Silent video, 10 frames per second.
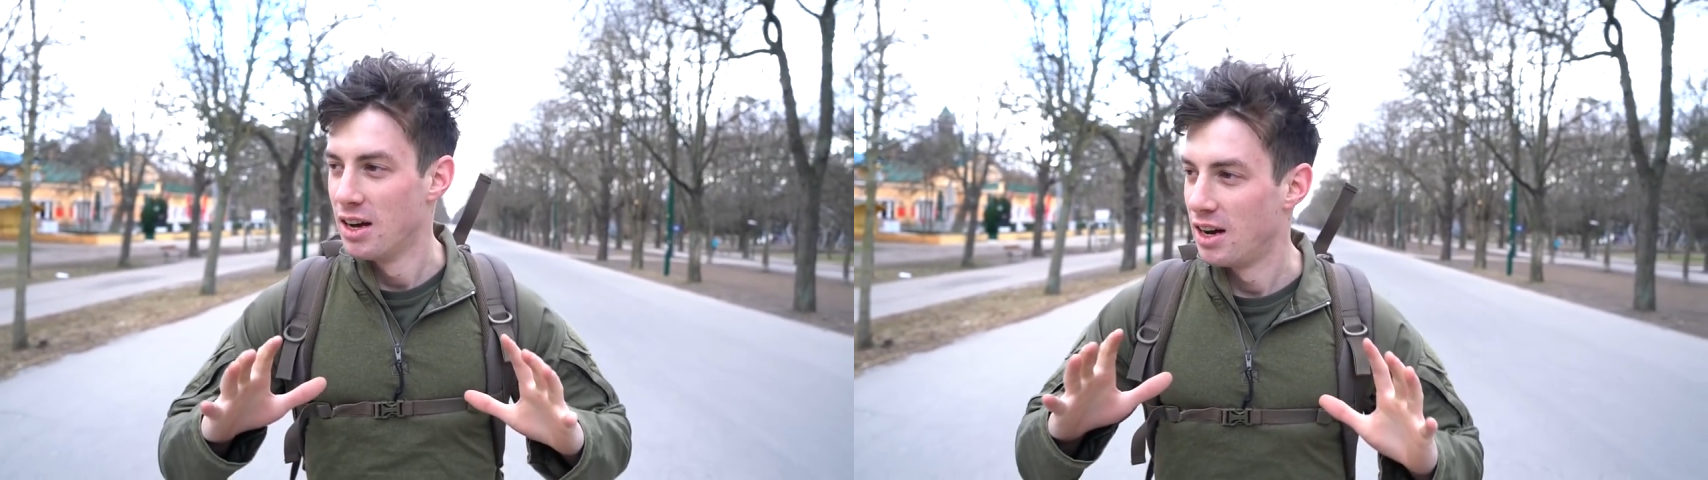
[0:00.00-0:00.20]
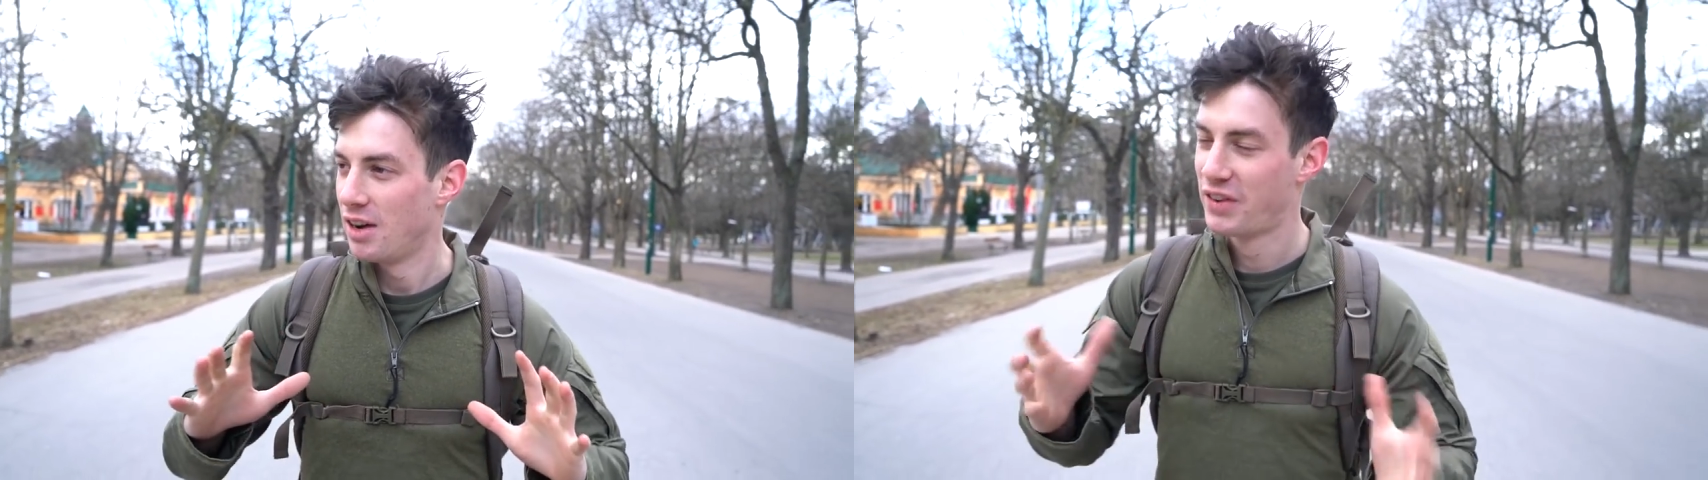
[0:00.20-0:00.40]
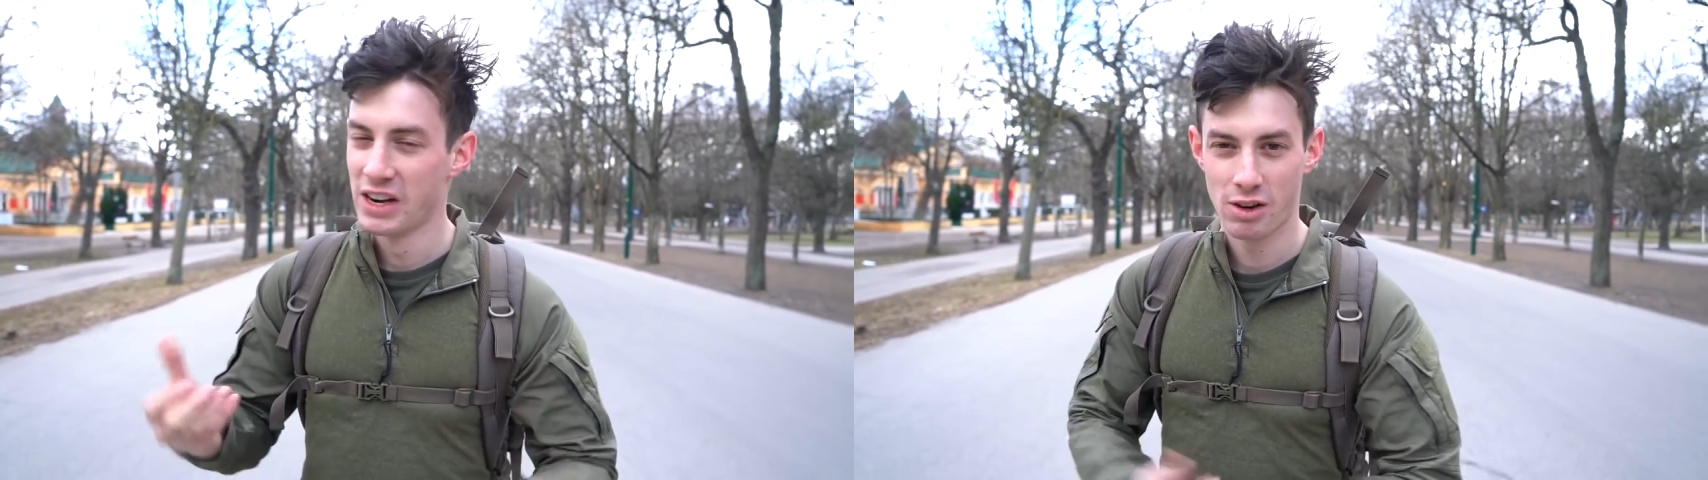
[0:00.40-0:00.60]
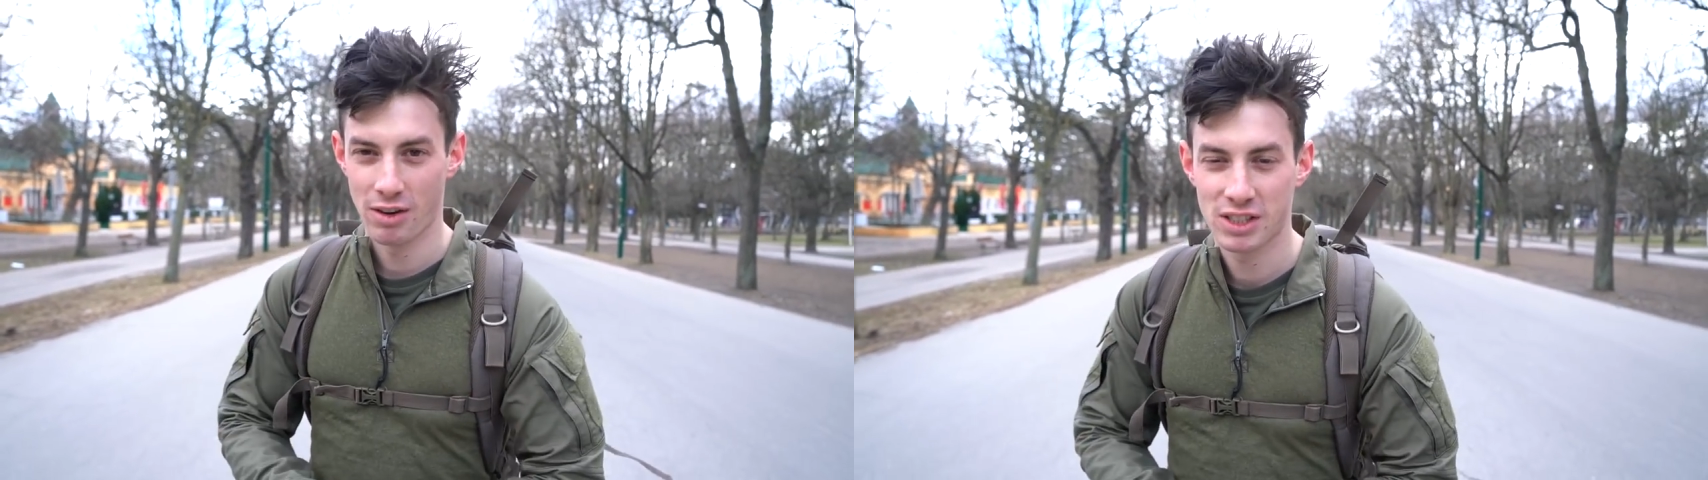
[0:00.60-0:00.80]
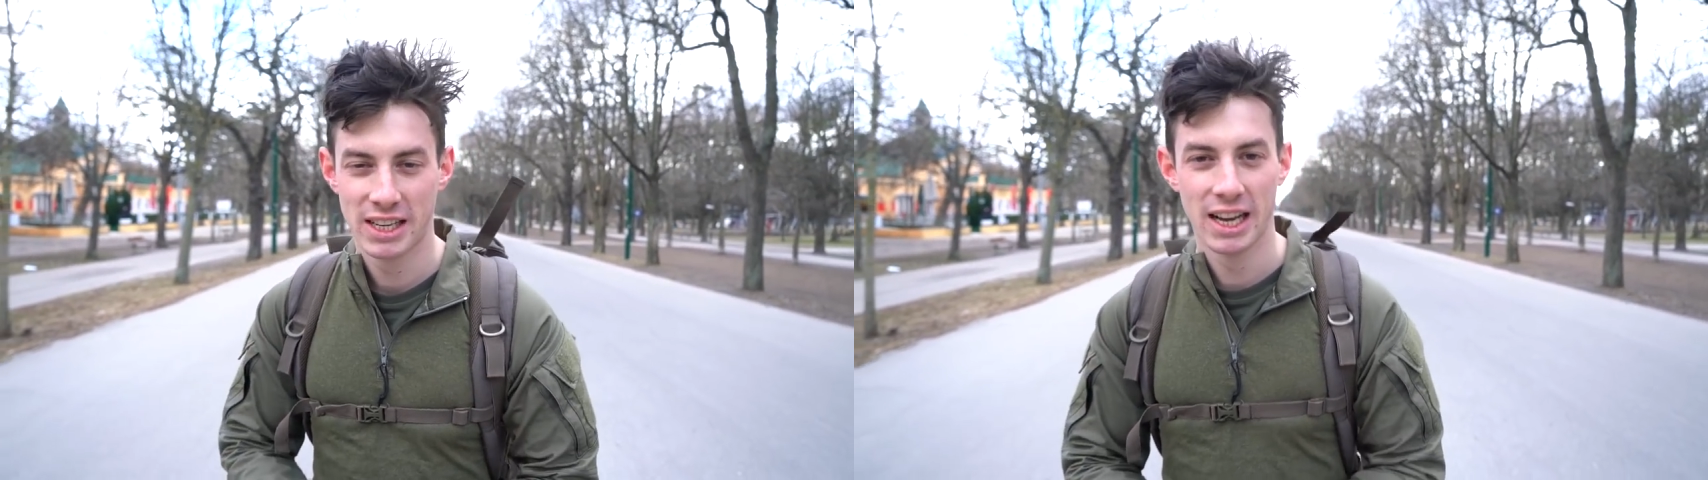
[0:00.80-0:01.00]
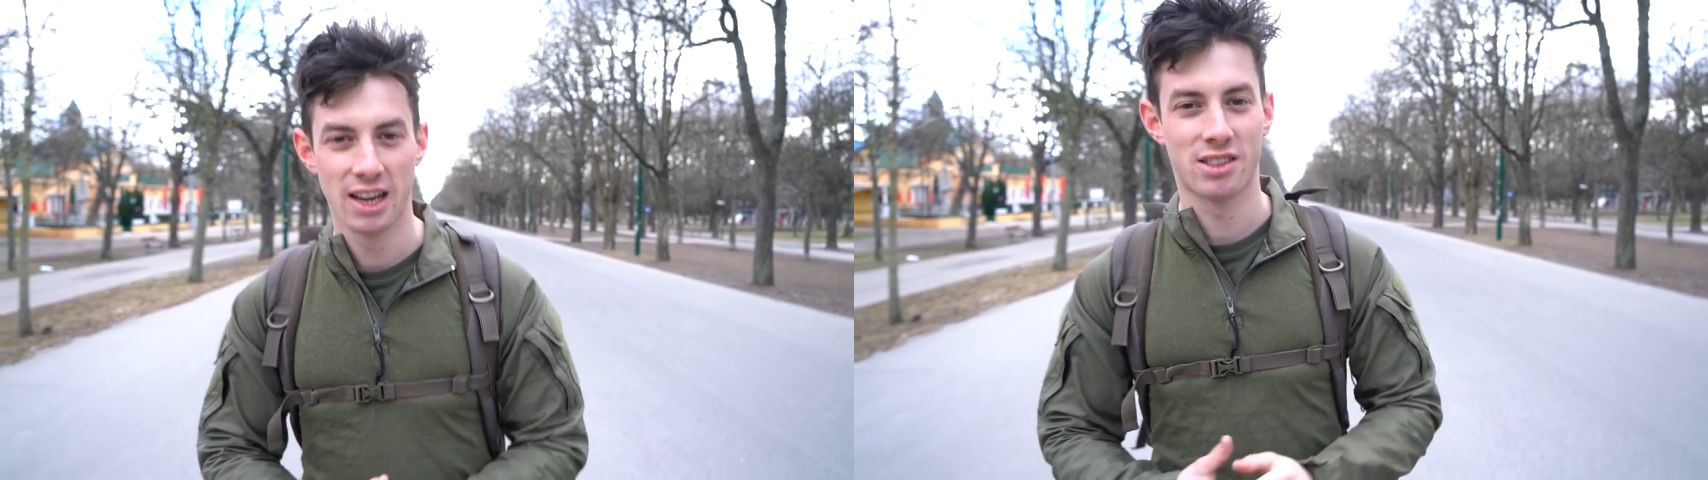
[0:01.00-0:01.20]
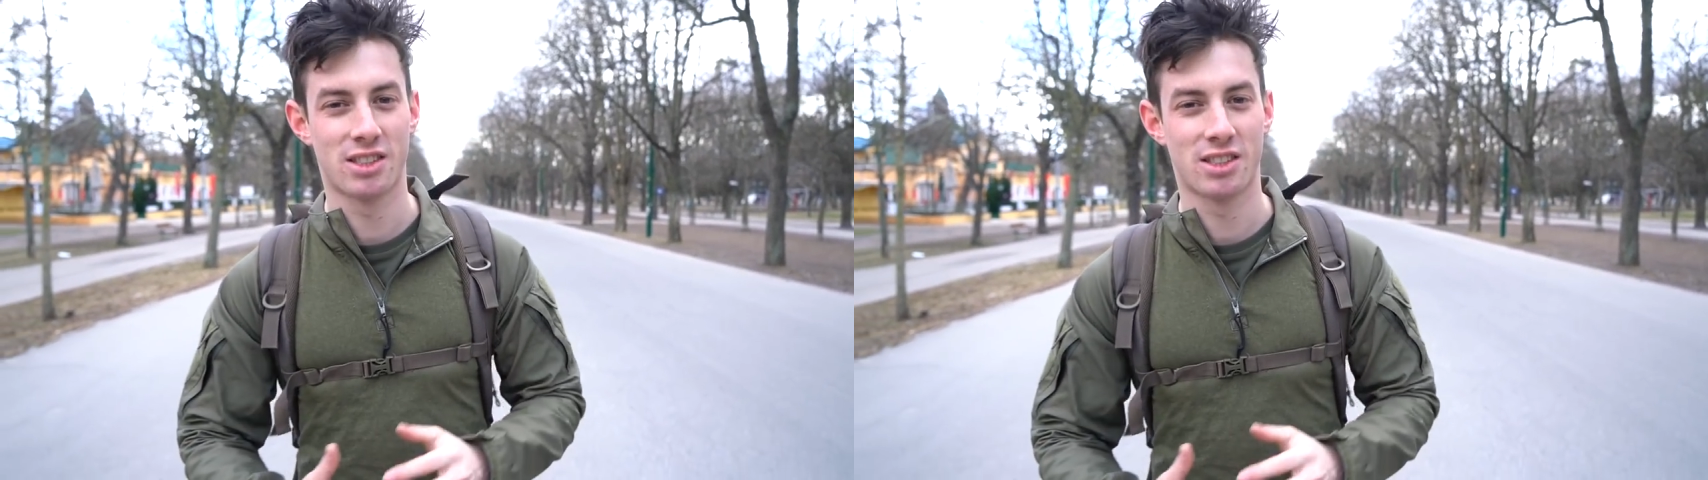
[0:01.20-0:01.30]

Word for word: fieldcraft skills,